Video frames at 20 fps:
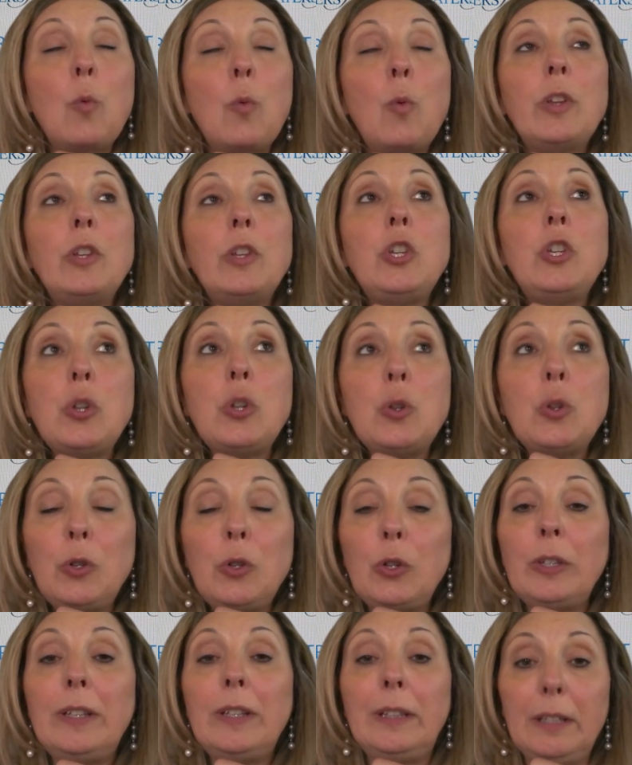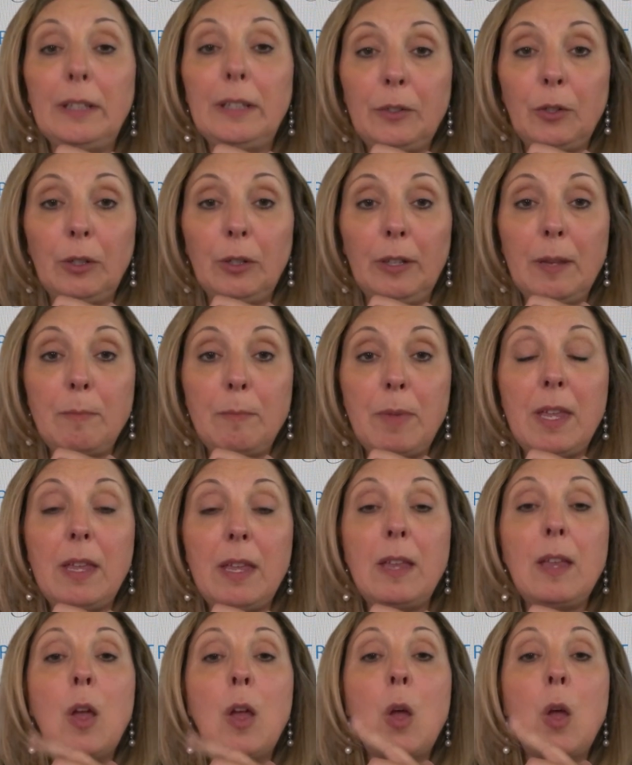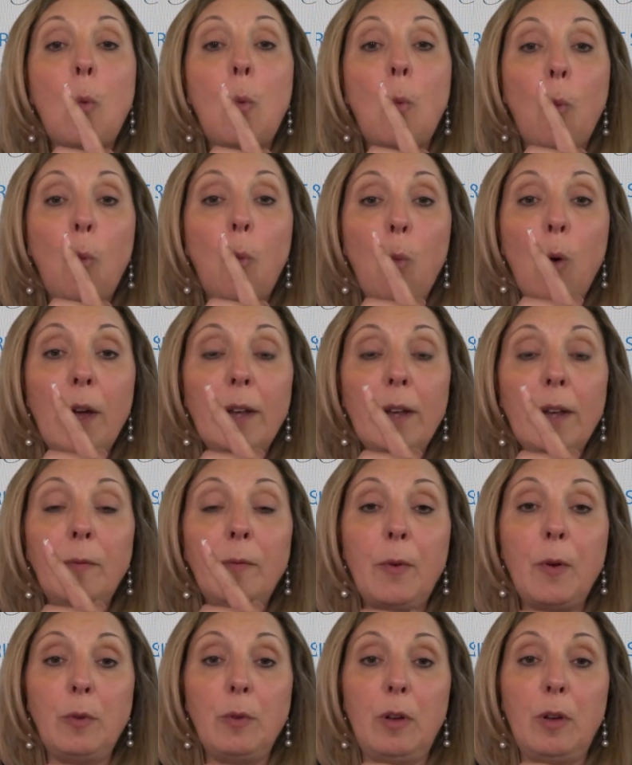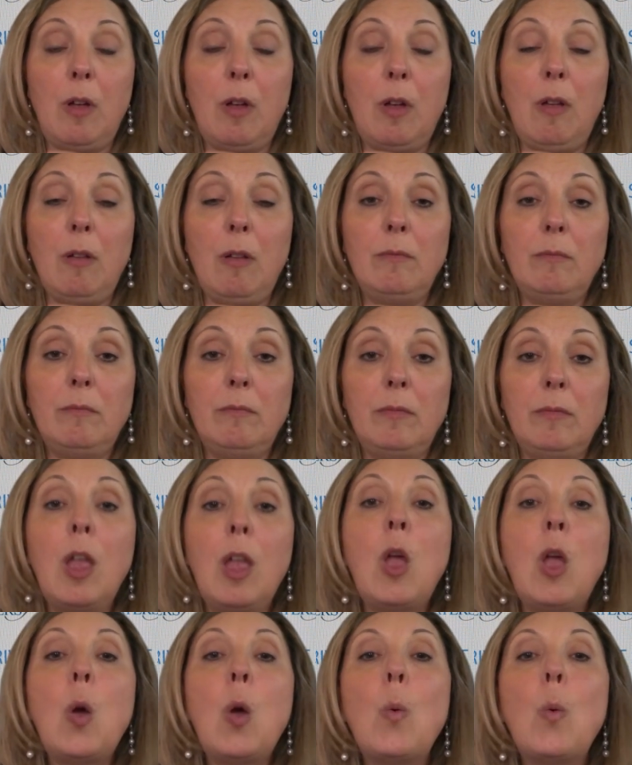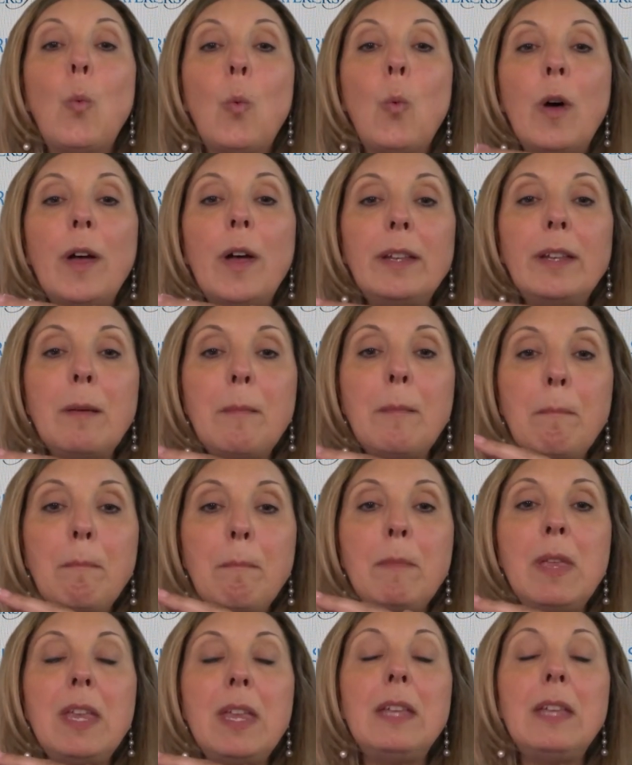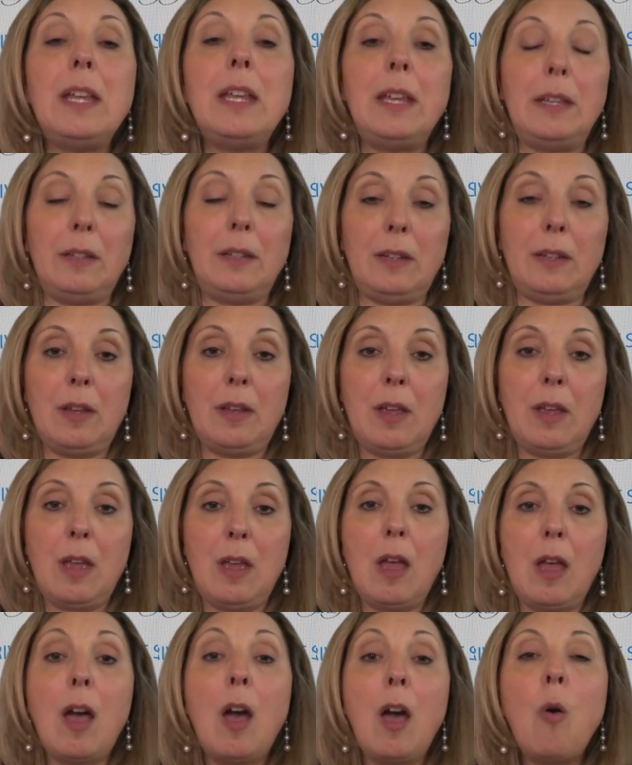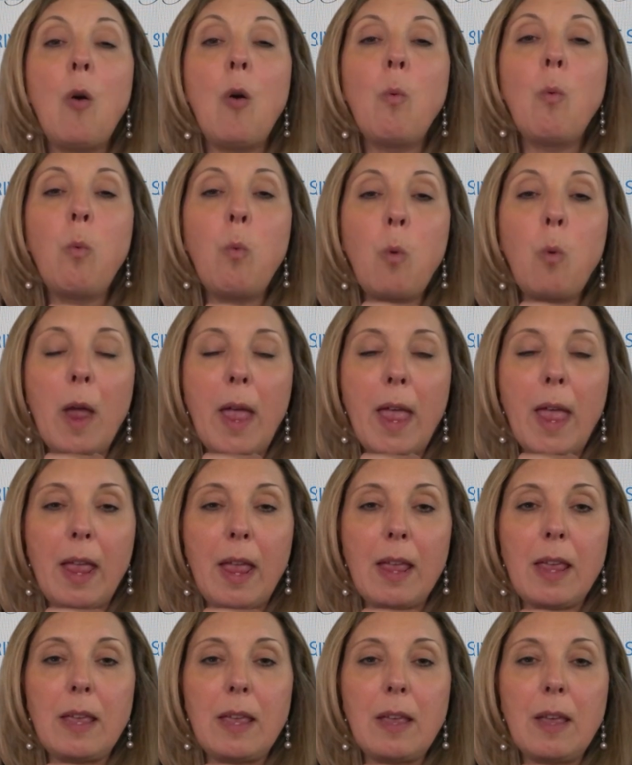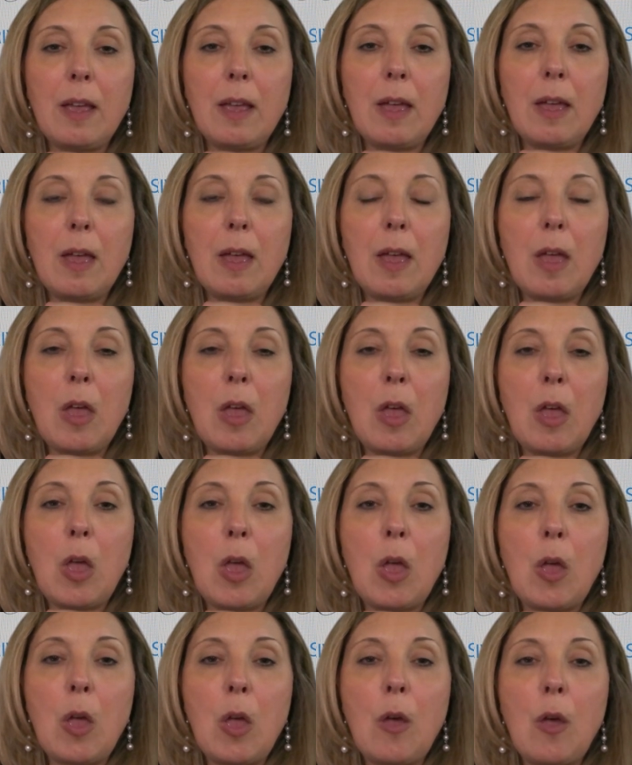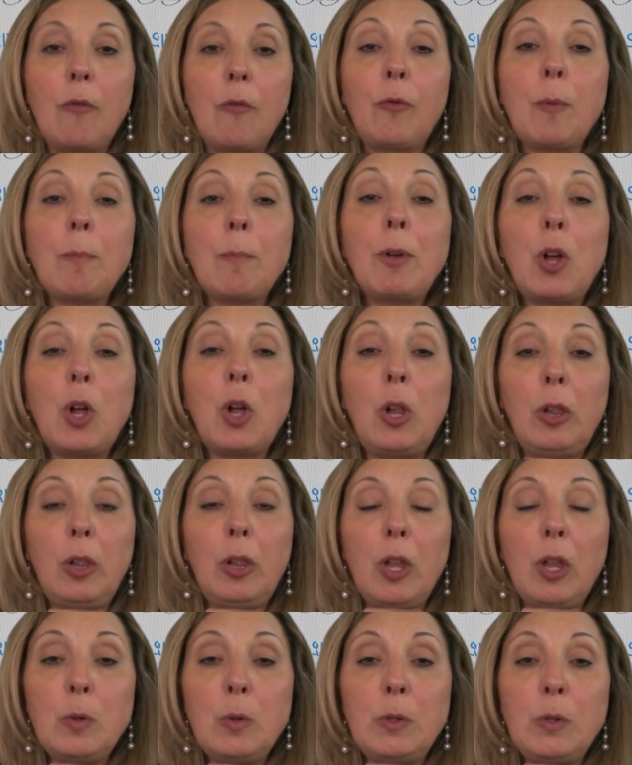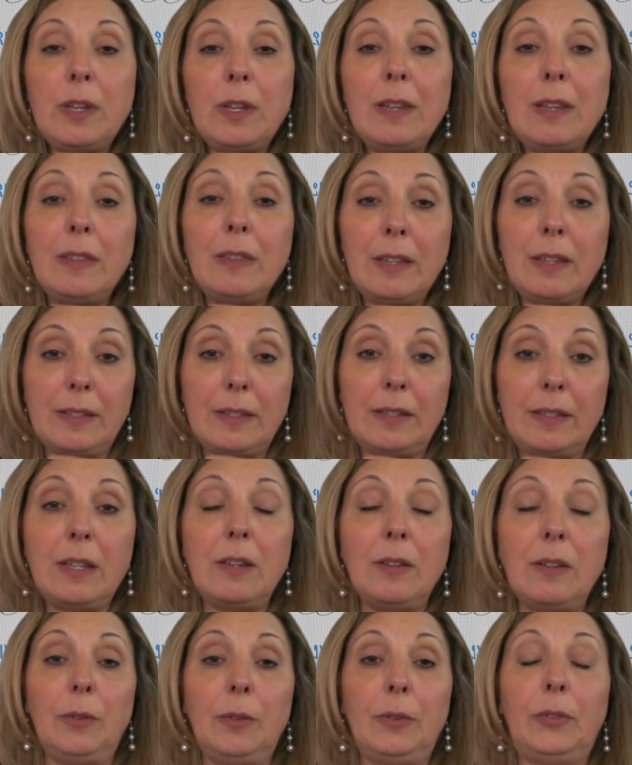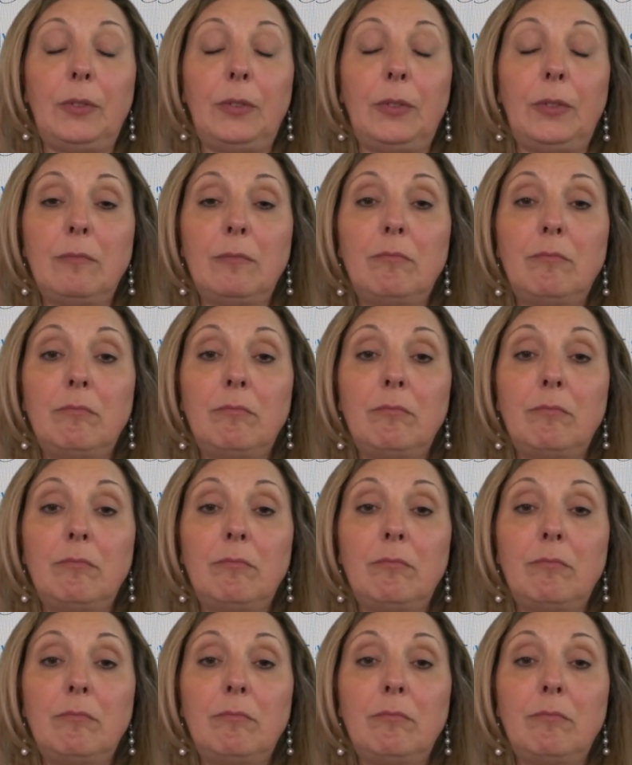When you could literally be one phone call, one meeting away from closing these deals.